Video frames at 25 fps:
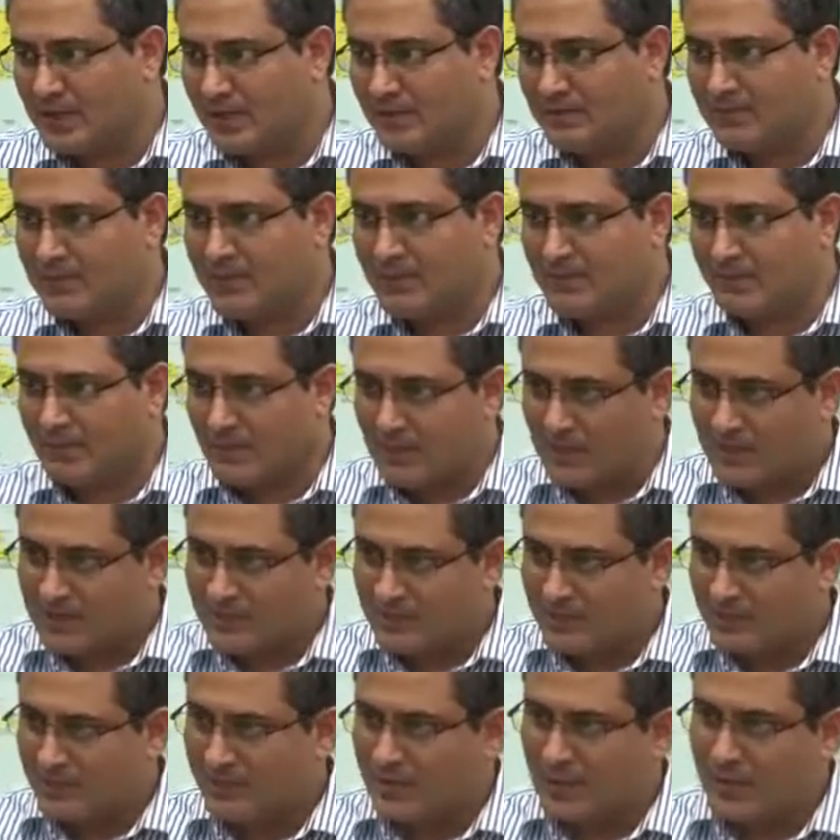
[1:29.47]
I am here for
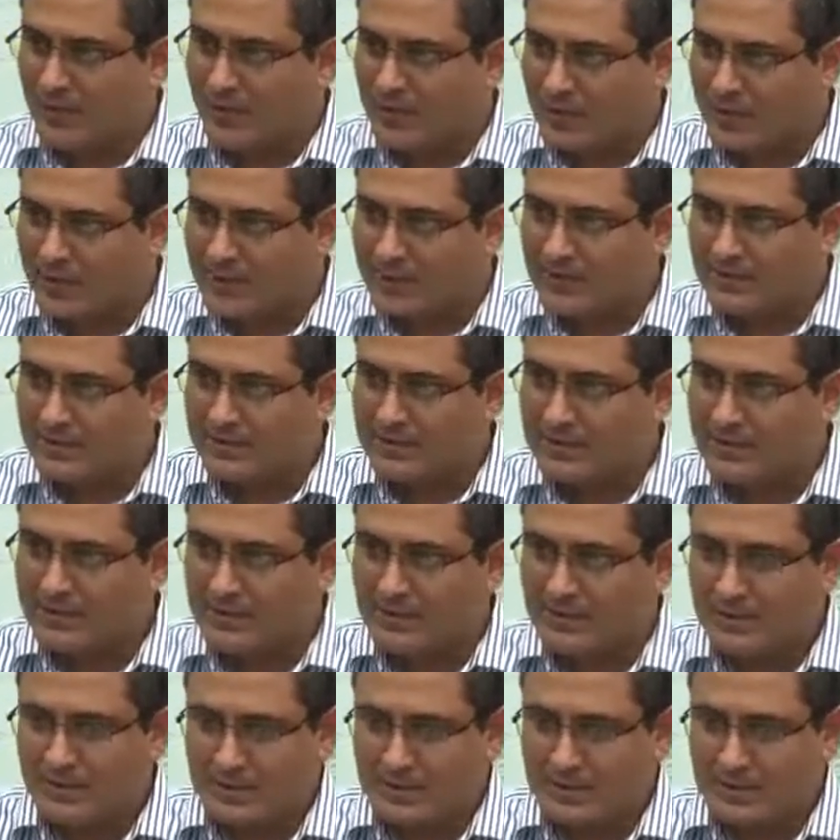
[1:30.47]
last 15-20 years.